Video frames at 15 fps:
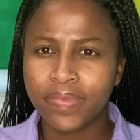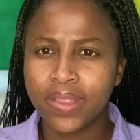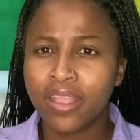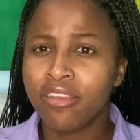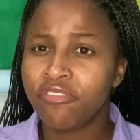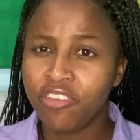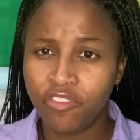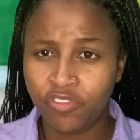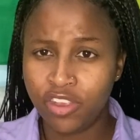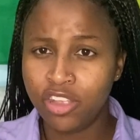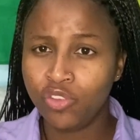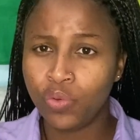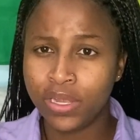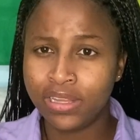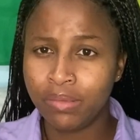
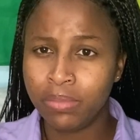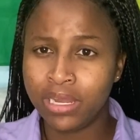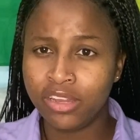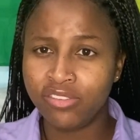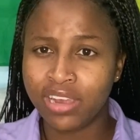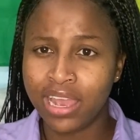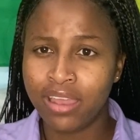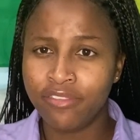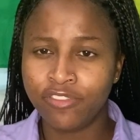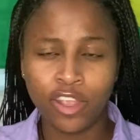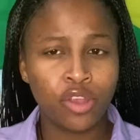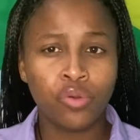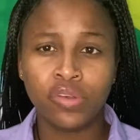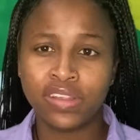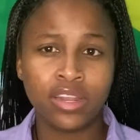15-20 minute drive. So you
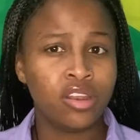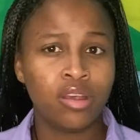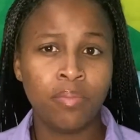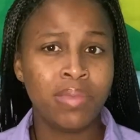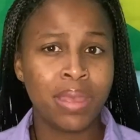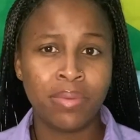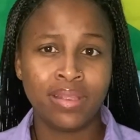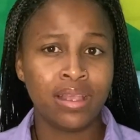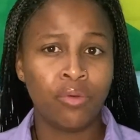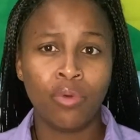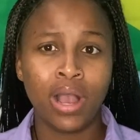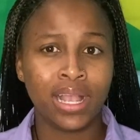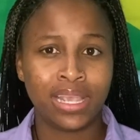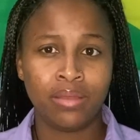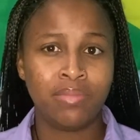know, so I'm not baby that
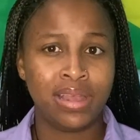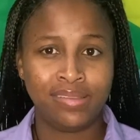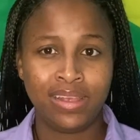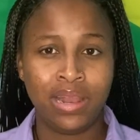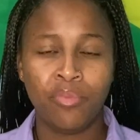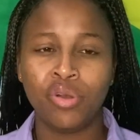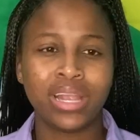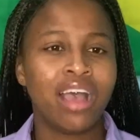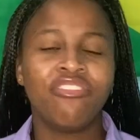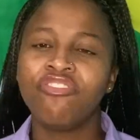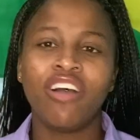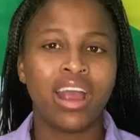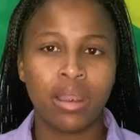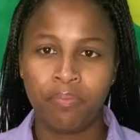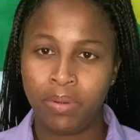walking, me I tell you, but a
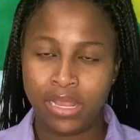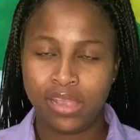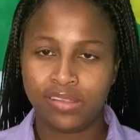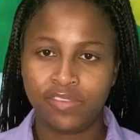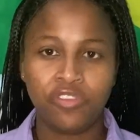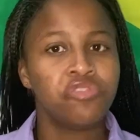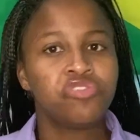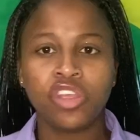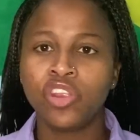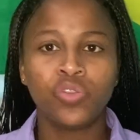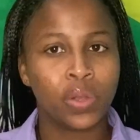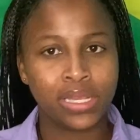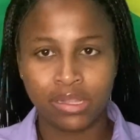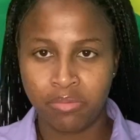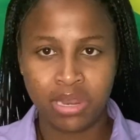far place.
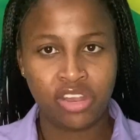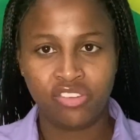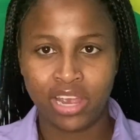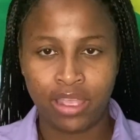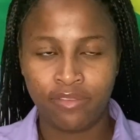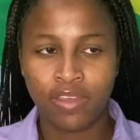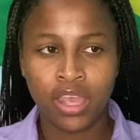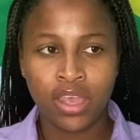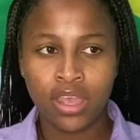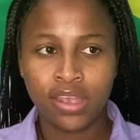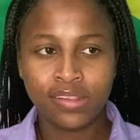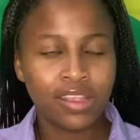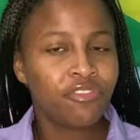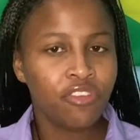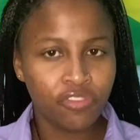15-20 minute drive. So
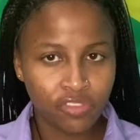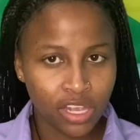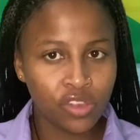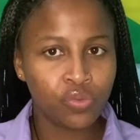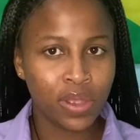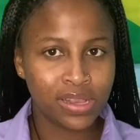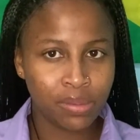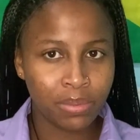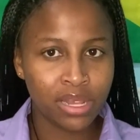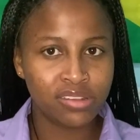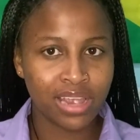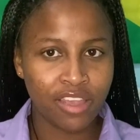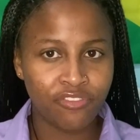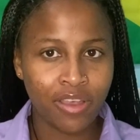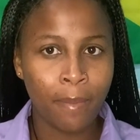15-20 minute drive
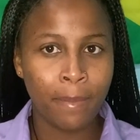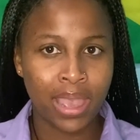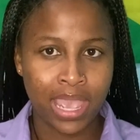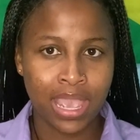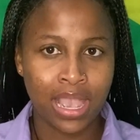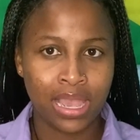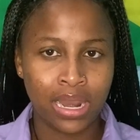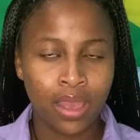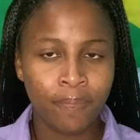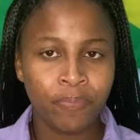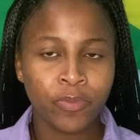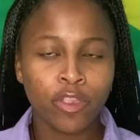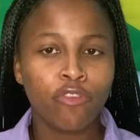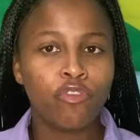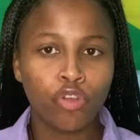from my yard,
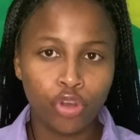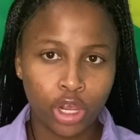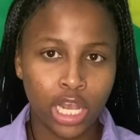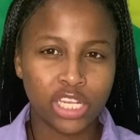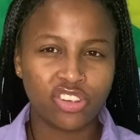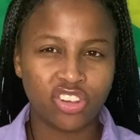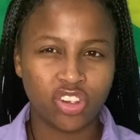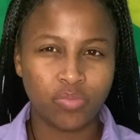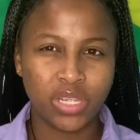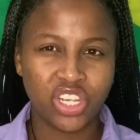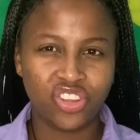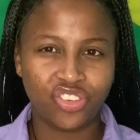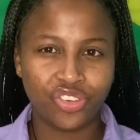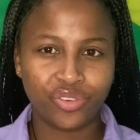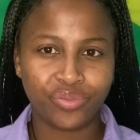if you go down to Treasure
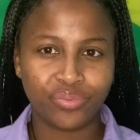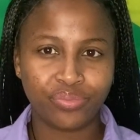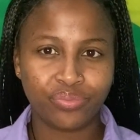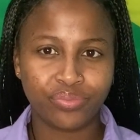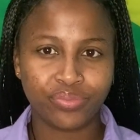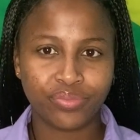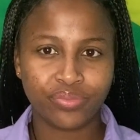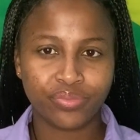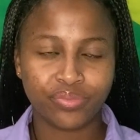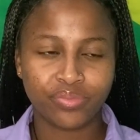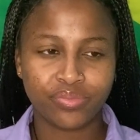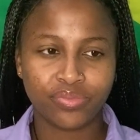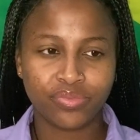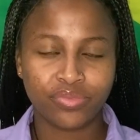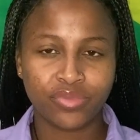Beach.
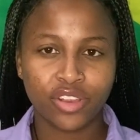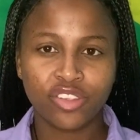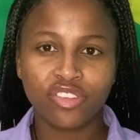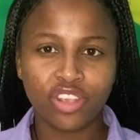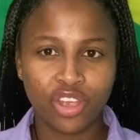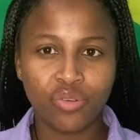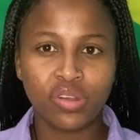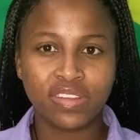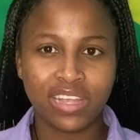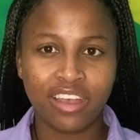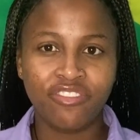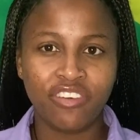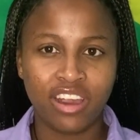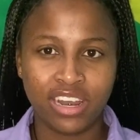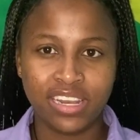So you know, it's a
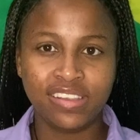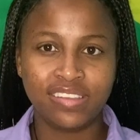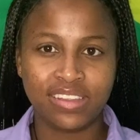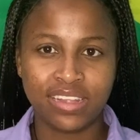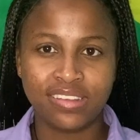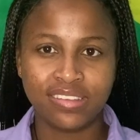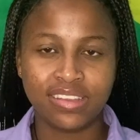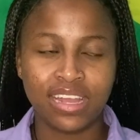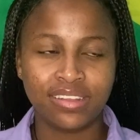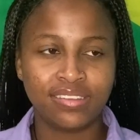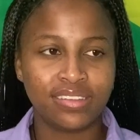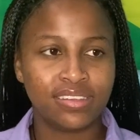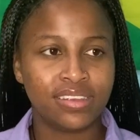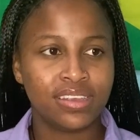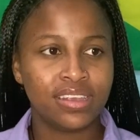far distance that.
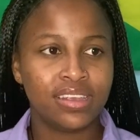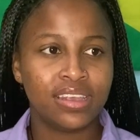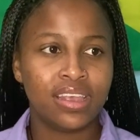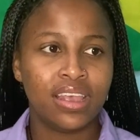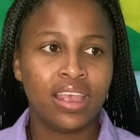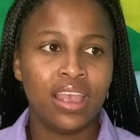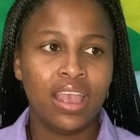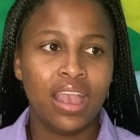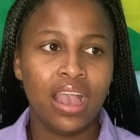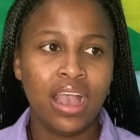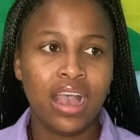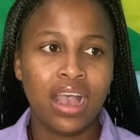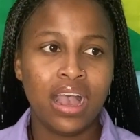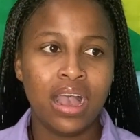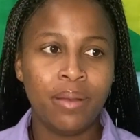
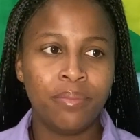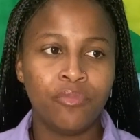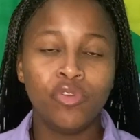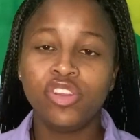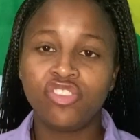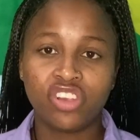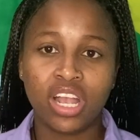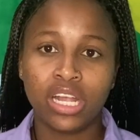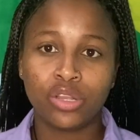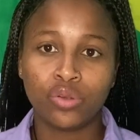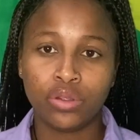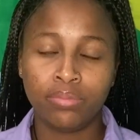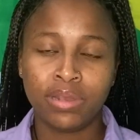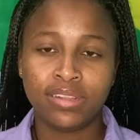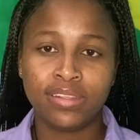With shortcut,
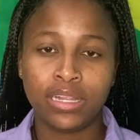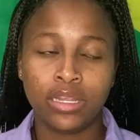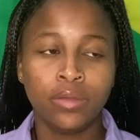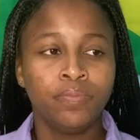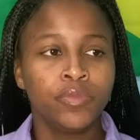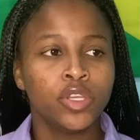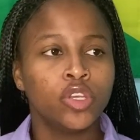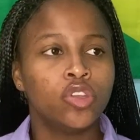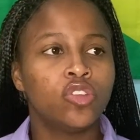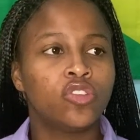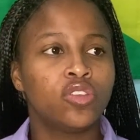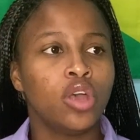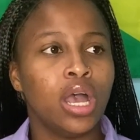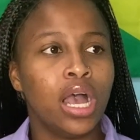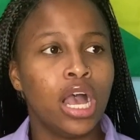me I tell you. So
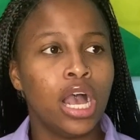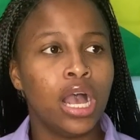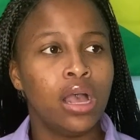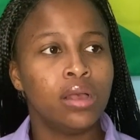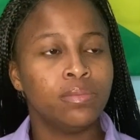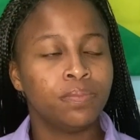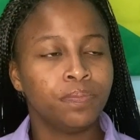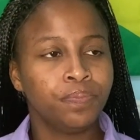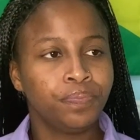I